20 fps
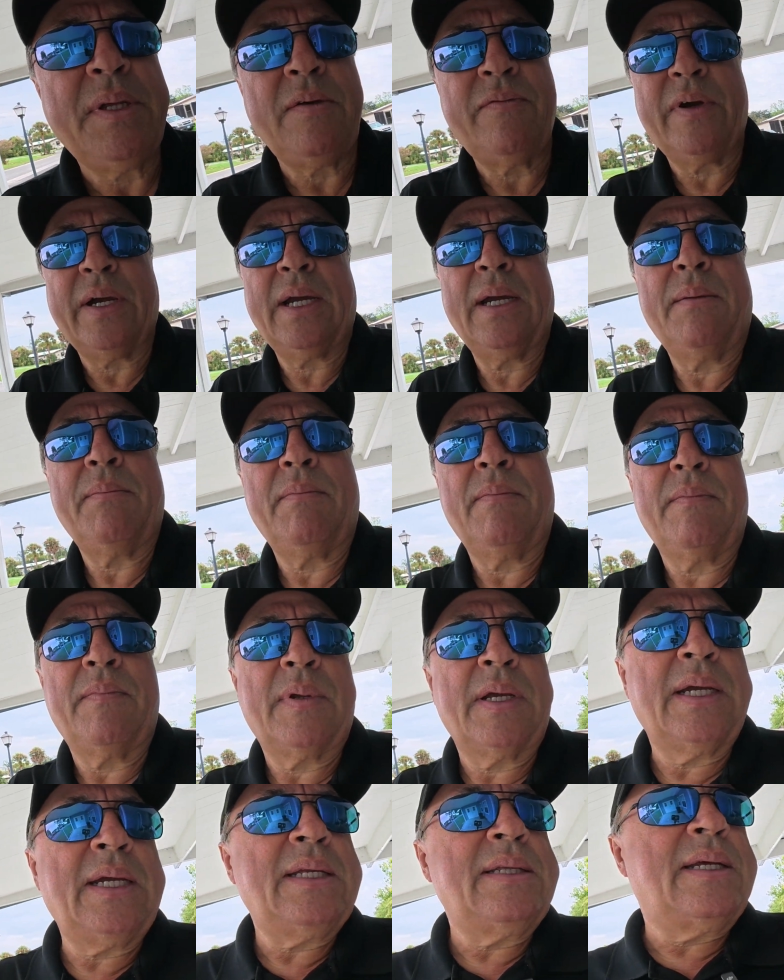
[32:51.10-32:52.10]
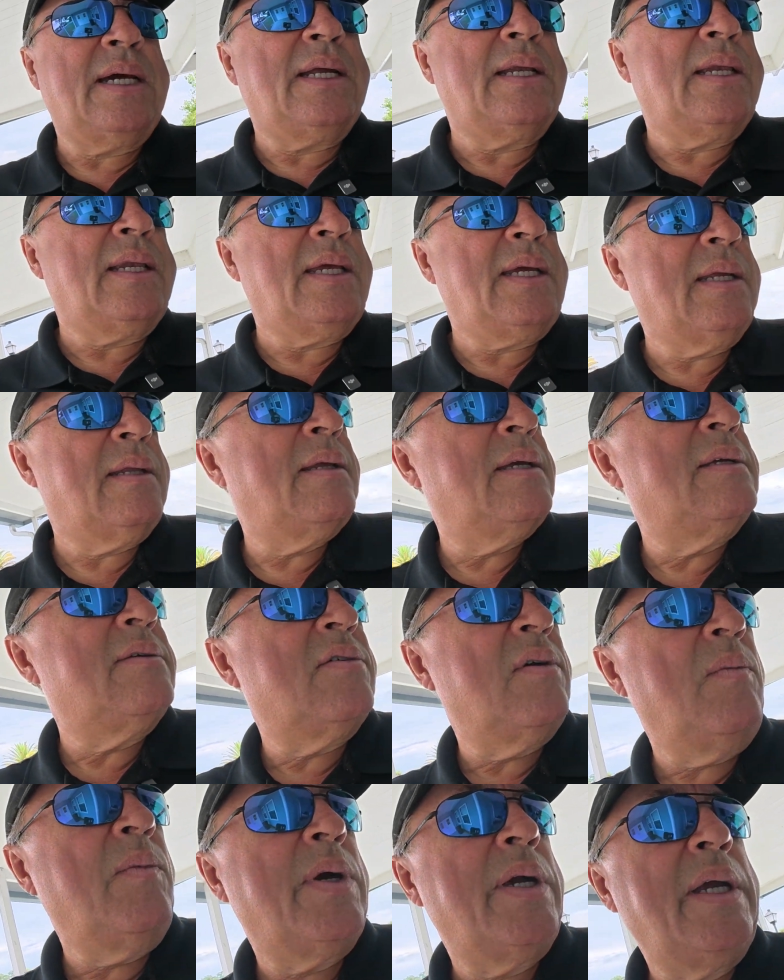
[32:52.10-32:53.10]
see if I can get that lid. It's
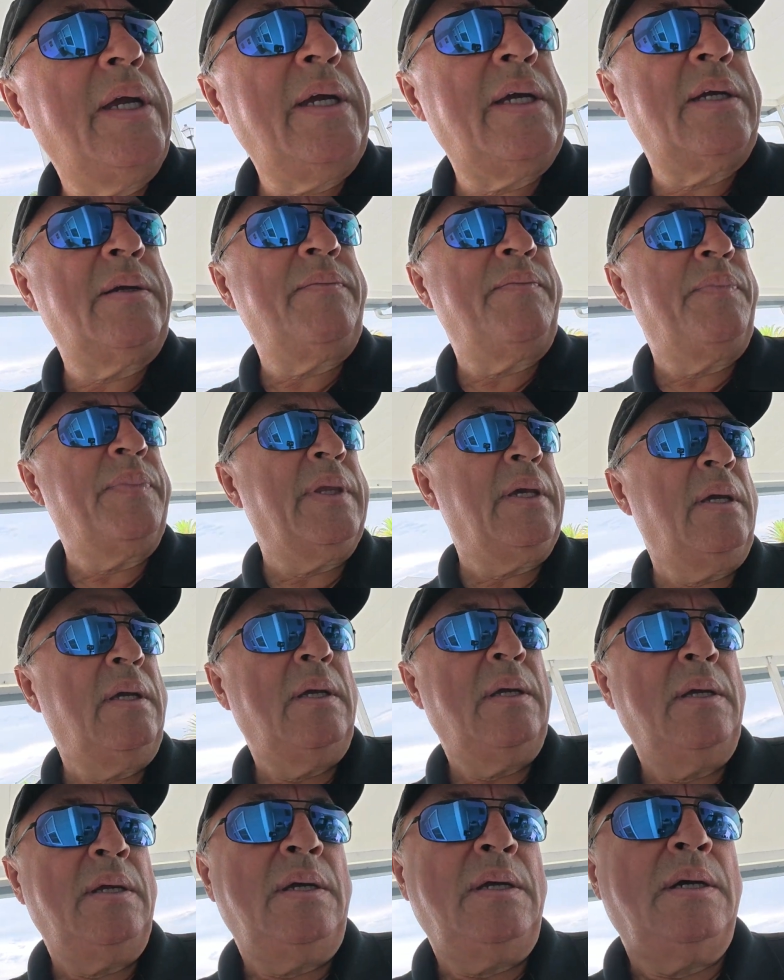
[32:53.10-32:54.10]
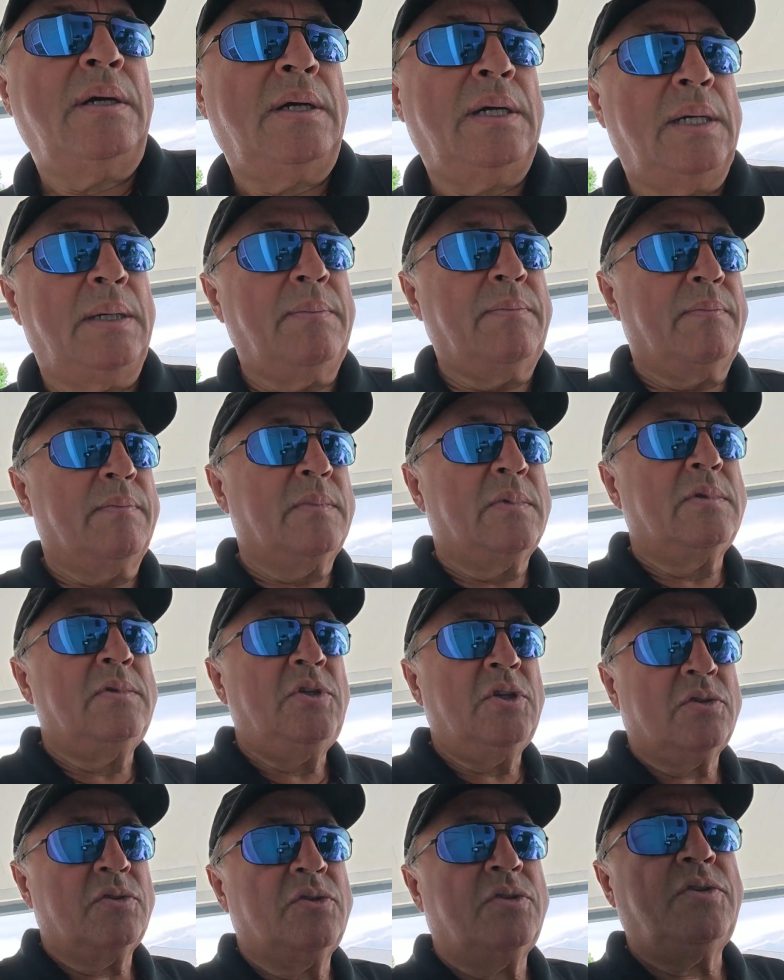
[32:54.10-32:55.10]
somewhere here.
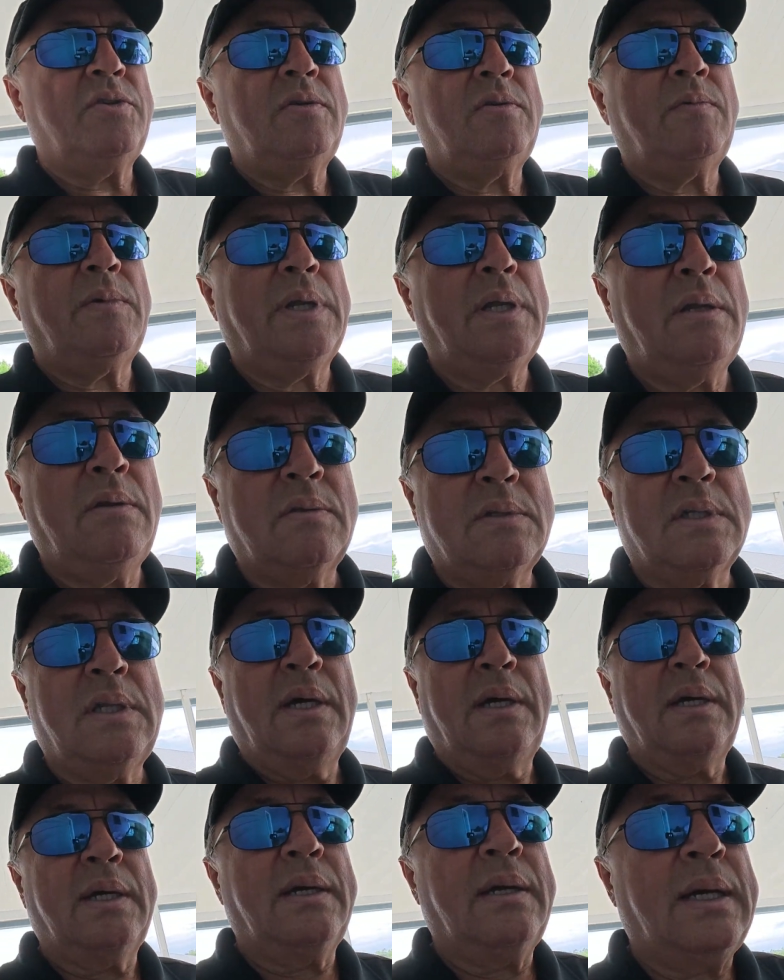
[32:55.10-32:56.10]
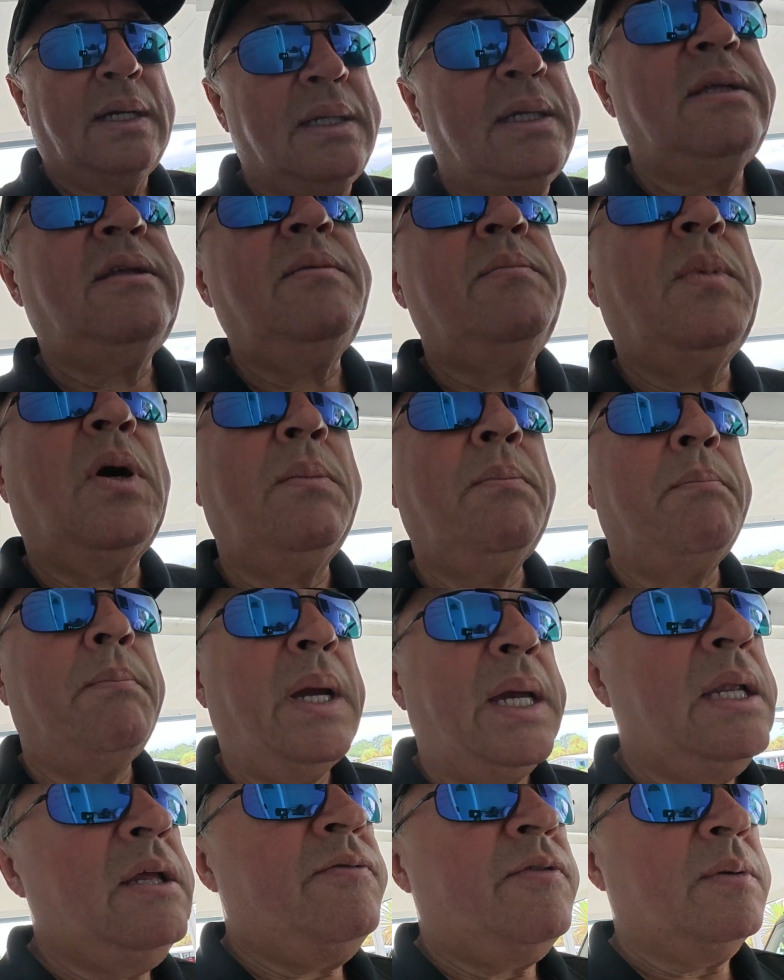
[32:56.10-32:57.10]
Just to show you what it looks like. And this is
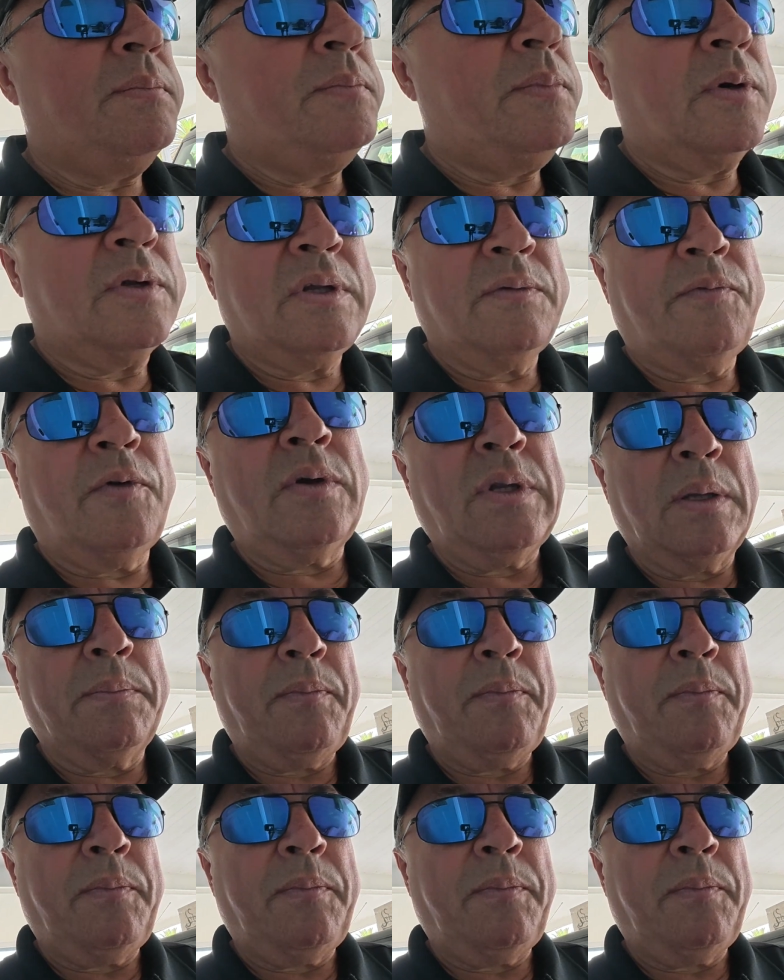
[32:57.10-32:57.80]
mainly for the